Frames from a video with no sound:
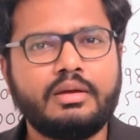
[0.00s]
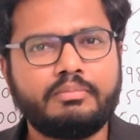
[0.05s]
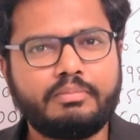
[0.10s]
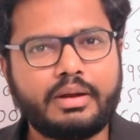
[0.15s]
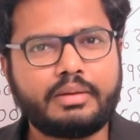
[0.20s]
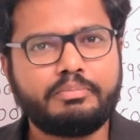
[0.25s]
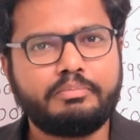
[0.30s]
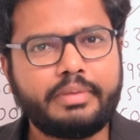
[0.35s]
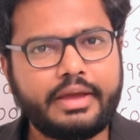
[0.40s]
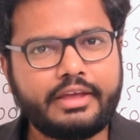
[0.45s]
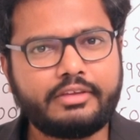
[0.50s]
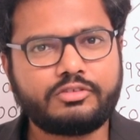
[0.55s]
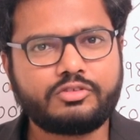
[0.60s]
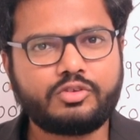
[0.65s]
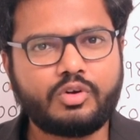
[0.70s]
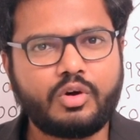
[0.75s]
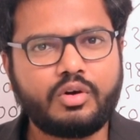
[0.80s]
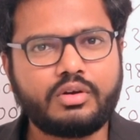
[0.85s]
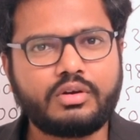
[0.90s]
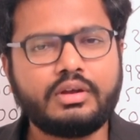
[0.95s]
But
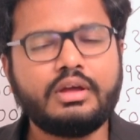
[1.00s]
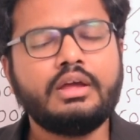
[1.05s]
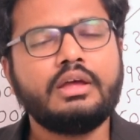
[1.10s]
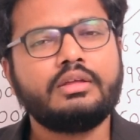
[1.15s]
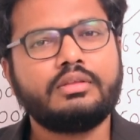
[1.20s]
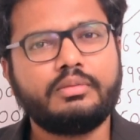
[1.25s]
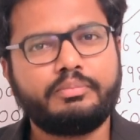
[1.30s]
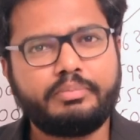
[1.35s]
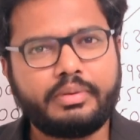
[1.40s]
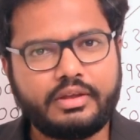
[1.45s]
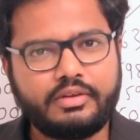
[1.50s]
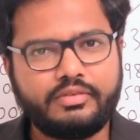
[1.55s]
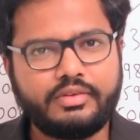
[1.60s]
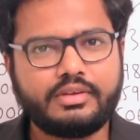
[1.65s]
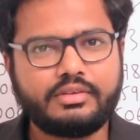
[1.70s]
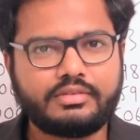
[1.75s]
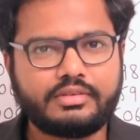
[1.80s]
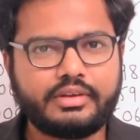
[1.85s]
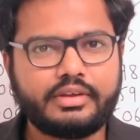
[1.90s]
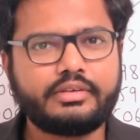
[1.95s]
based on the
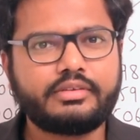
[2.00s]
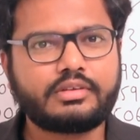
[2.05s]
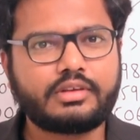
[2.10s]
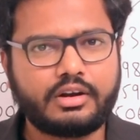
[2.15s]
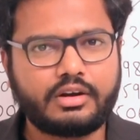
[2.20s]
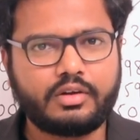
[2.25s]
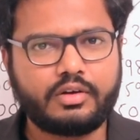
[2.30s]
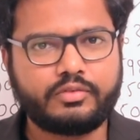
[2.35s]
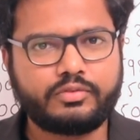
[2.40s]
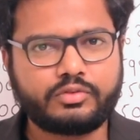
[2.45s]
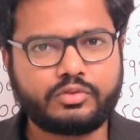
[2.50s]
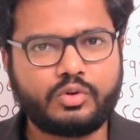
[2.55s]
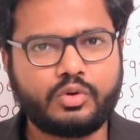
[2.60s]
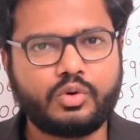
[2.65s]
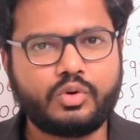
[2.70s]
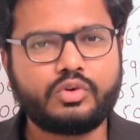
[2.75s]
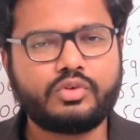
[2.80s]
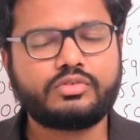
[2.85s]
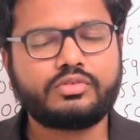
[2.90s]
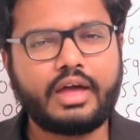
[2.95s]
previous year's cutoff
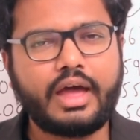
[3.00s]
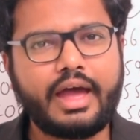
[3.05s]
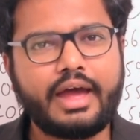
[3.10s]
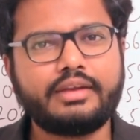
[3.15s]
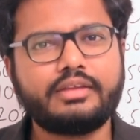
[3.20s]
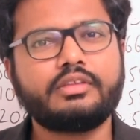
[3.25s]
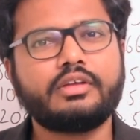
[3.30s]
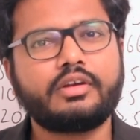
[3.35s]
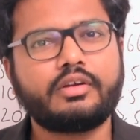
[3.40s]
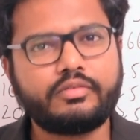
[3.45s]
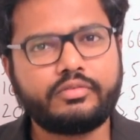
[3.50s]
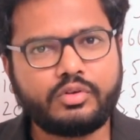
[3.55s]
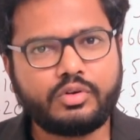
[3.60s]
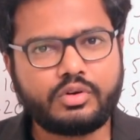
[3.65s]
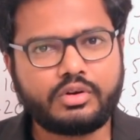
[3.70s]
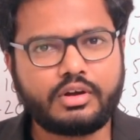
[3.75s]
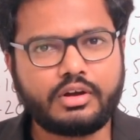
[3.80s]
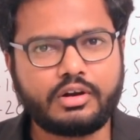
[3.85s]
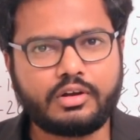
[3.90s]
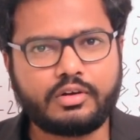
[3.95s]
scores and the
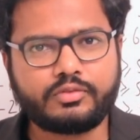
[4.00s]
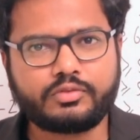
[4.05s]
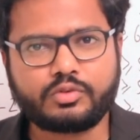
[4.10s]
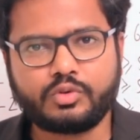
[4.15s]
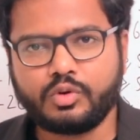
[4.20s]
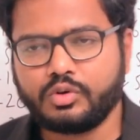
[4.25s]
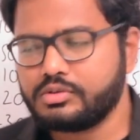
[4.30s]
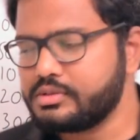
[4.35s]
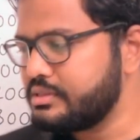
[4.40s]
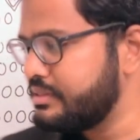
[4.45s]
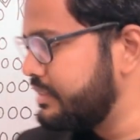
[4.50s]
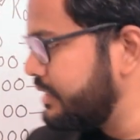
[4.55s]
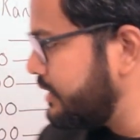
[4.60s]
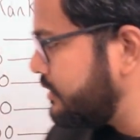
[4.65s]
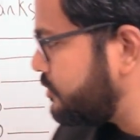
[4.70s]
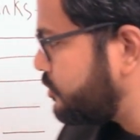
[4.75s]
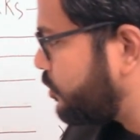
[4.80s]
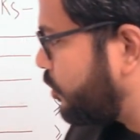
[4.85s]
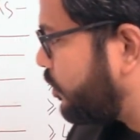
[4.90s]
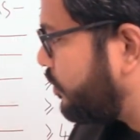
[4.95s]
reviewed cutoff scores,
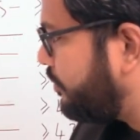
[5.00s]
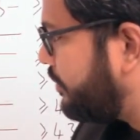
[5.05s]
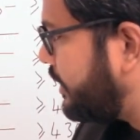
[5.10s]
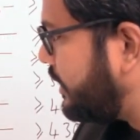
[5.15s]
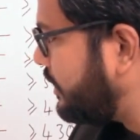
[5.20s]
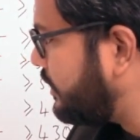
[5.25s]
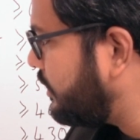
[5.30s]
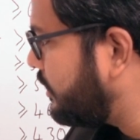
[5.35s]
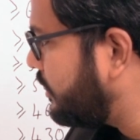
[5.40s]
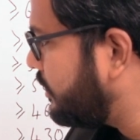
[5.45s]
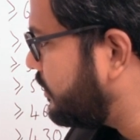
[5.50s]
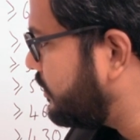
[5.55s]
these could be